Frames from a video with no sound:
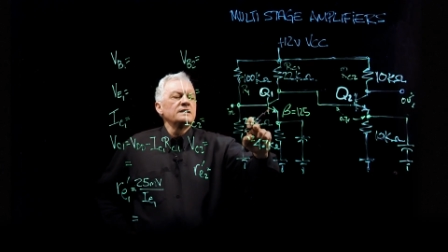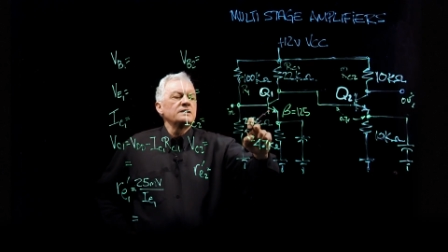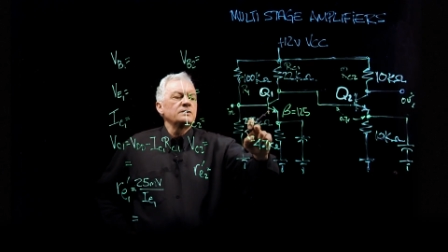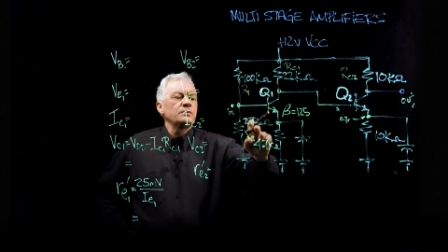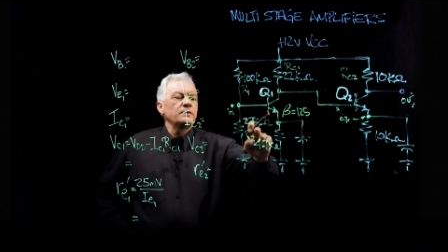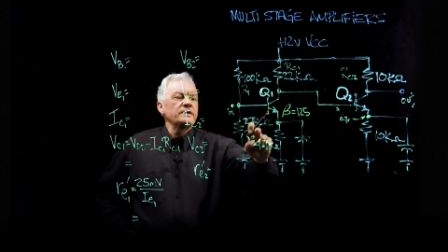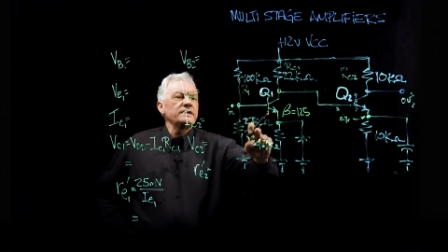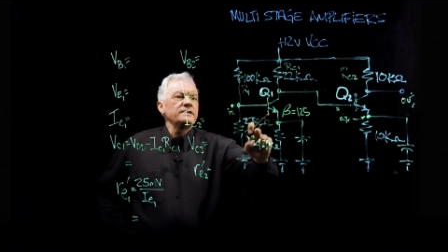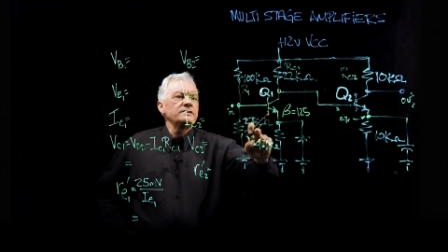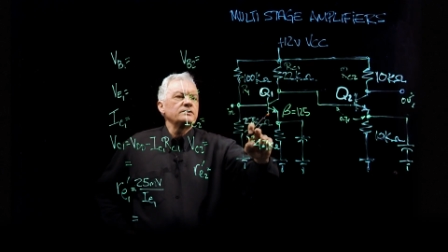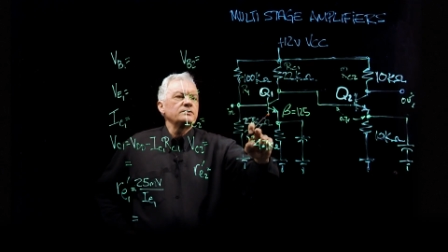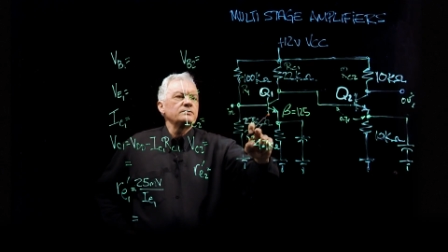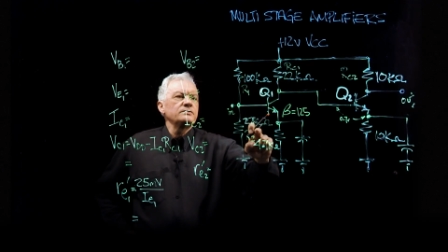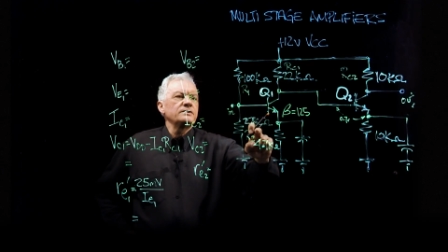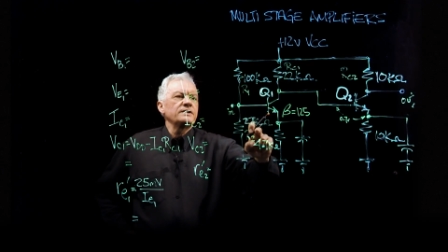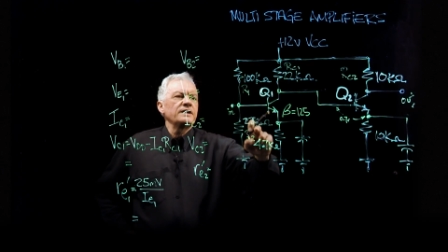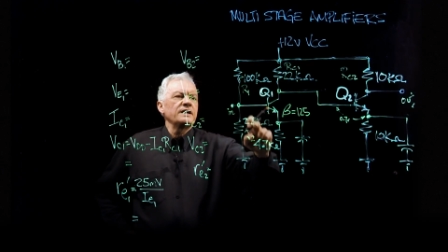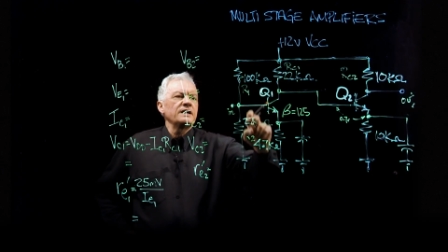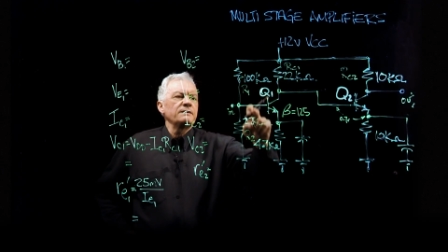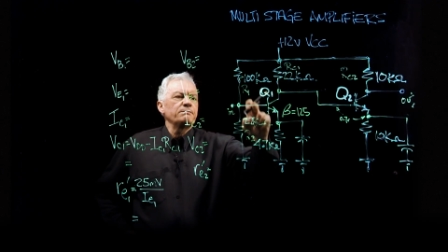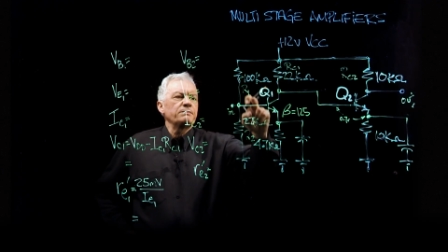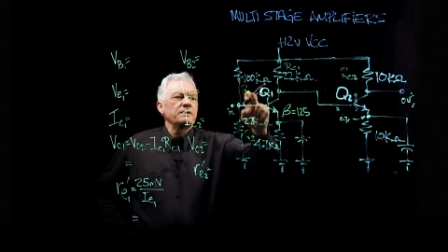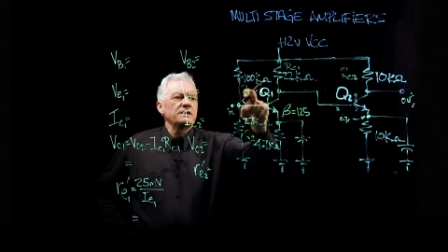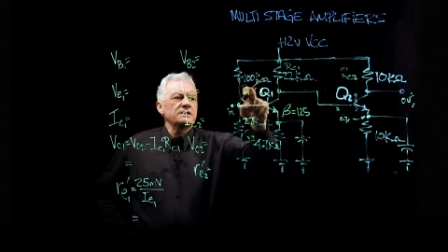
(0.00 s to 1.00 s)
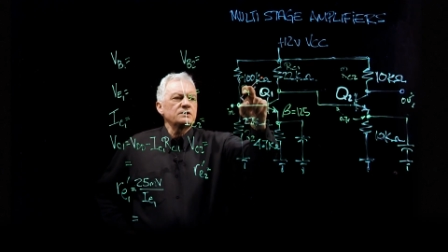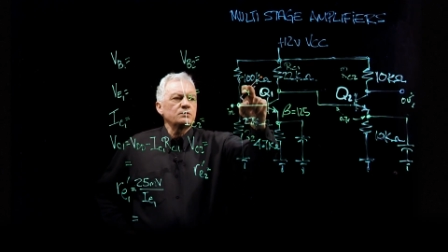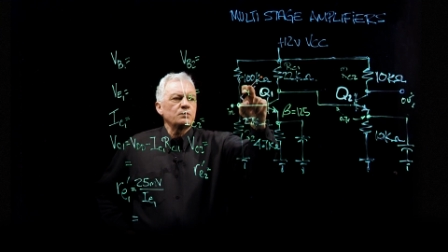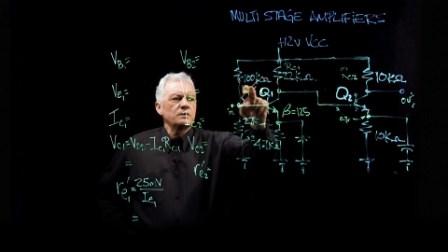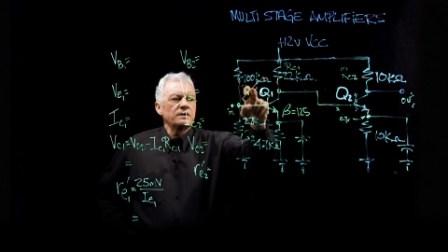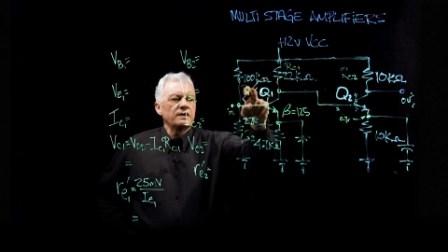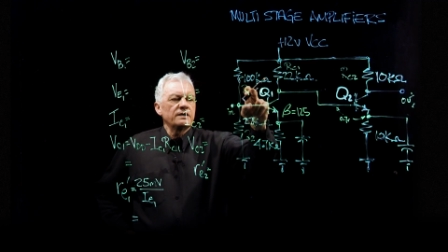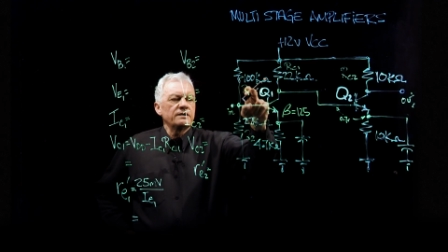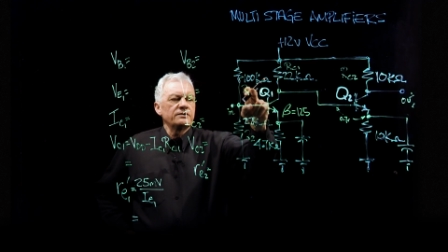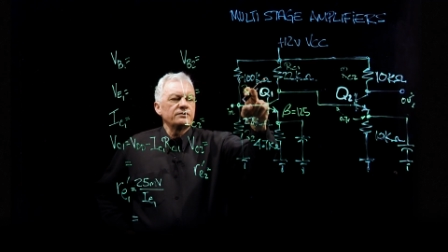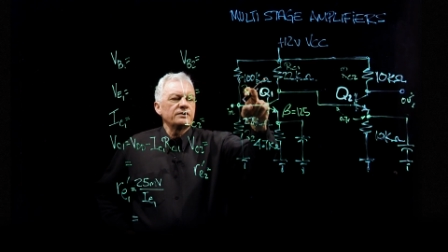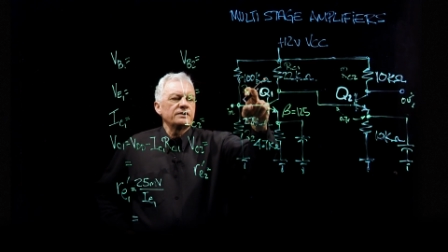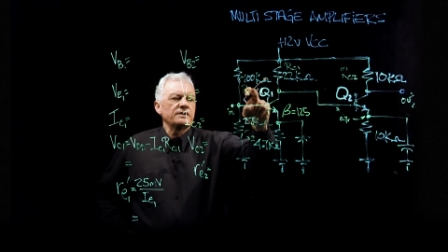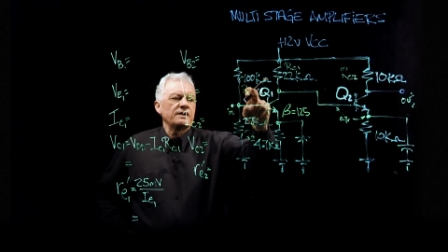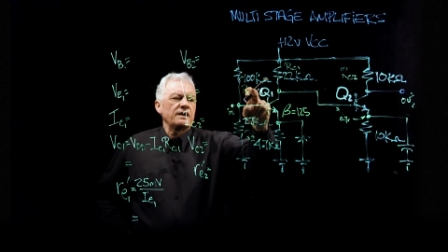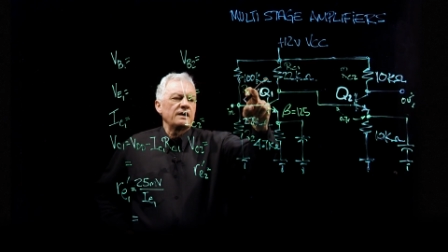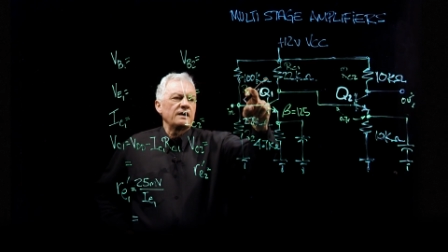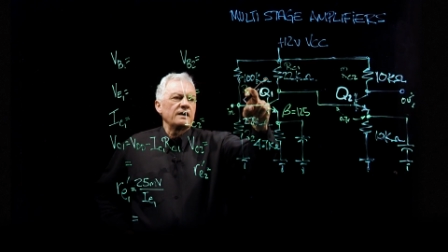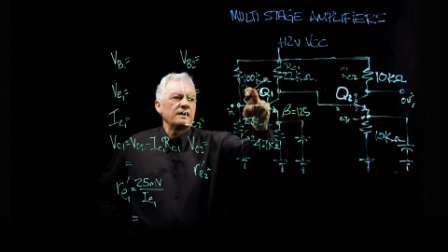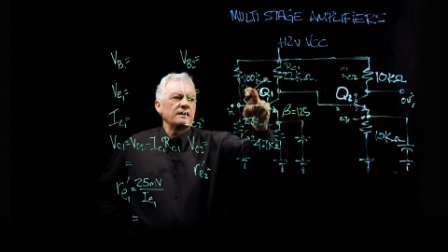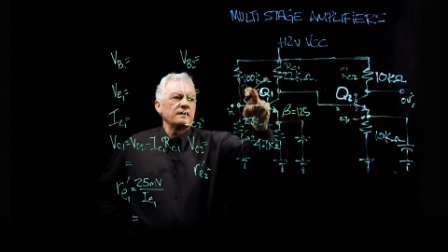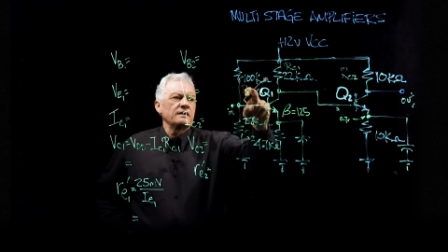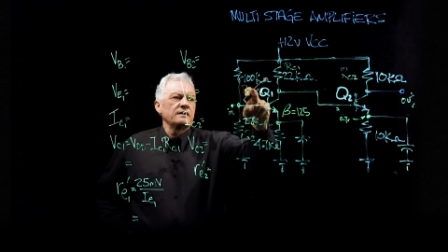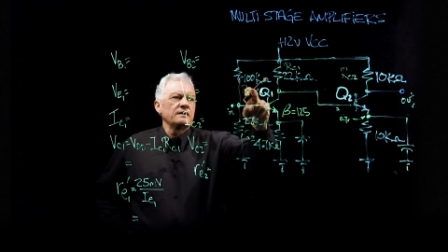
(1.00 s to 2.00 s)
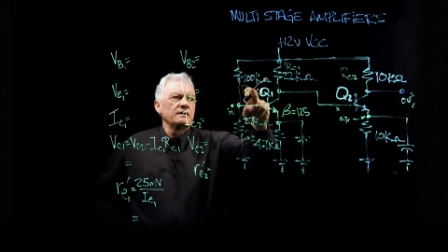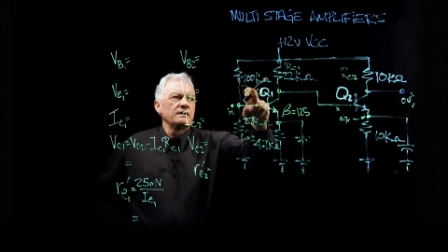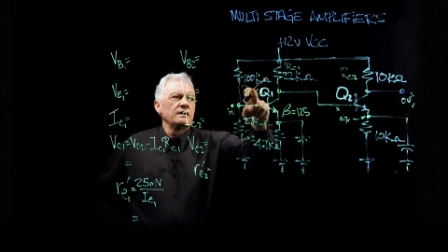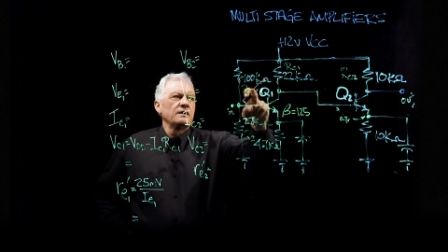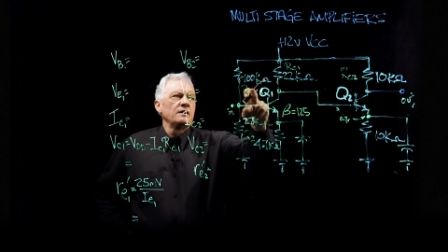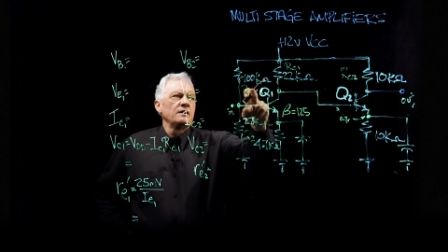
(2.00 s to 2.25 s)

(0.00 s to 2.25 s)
22K plus 100K